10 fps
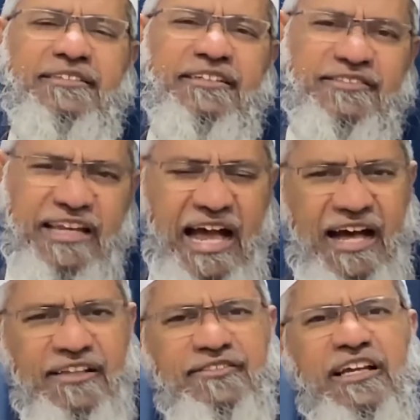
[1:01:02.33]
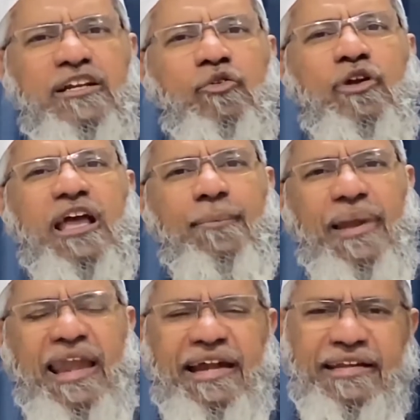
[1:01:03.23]
the stars, including a
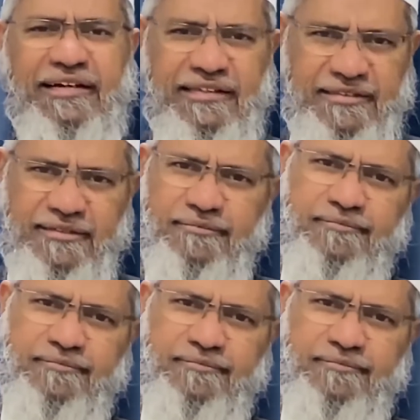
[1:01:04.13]
planet Earth.